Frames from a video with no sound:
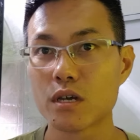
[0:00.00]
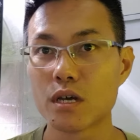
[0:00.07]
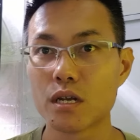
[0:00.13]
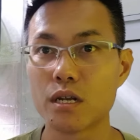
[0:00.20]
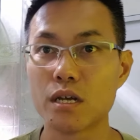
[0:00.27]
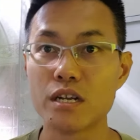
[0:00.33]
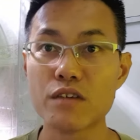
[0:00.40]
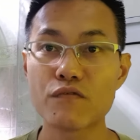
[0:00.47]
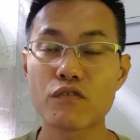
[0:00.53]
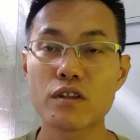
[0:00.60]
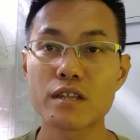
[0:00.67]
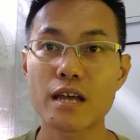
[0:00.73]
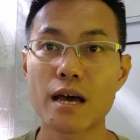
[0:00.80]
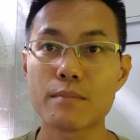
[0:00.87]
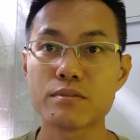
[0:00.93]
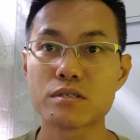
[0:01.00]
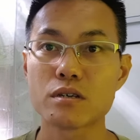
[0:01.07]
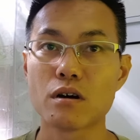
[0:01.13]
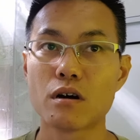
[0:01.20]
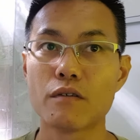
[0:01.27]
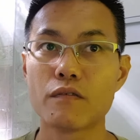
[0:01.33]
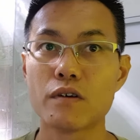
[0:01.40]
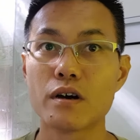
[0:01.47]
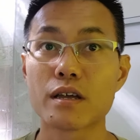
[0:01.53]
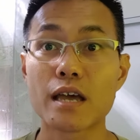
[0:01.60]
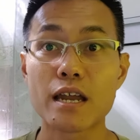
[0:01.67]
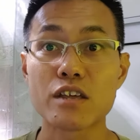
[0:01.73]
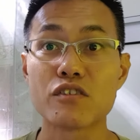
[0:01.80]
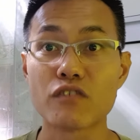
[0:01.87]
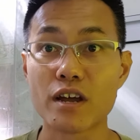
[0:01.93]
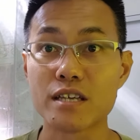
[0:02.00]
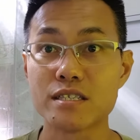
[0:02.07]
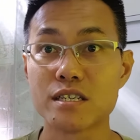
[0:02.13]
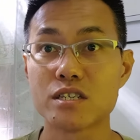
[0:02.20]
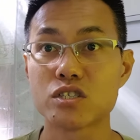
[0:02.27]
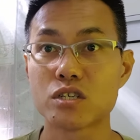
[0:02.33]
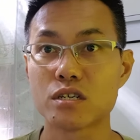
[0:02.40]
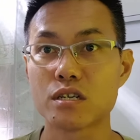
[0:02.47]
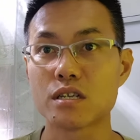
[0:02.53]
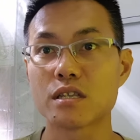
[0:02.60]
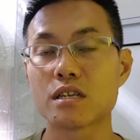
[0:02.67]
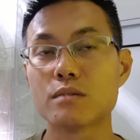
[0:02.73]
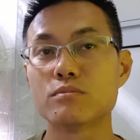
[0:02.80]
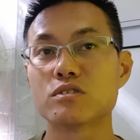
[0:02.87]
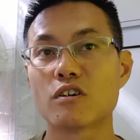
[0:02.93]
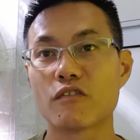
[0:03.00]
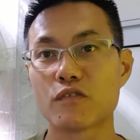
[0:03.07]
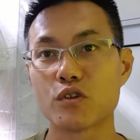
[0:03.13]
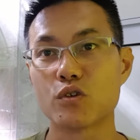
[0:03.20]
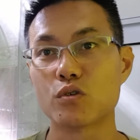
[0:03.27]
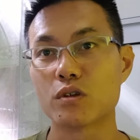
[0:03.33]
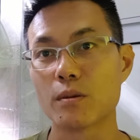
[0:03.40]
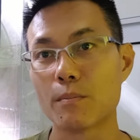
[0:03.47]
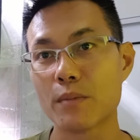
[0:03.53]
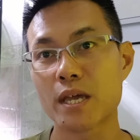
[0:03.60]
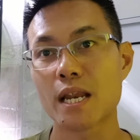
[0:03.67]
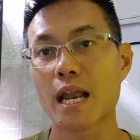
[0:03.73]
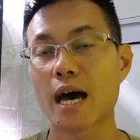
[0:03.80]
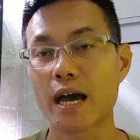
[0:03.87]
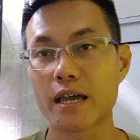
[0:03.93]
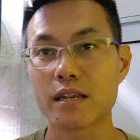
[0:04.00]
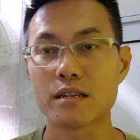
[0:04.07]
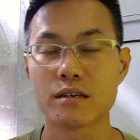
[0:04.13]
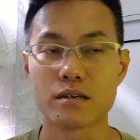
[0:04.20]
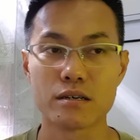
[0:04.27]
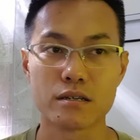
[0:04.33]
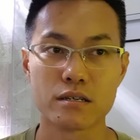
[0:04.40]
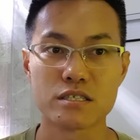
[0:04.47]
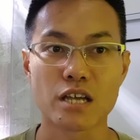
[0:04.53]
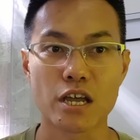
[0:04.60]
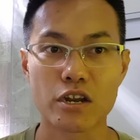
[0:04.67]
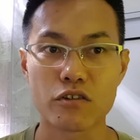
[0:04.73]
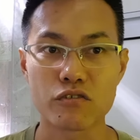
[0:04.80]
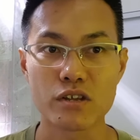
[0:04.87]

the different types of categorization in terms of the main line, the secondary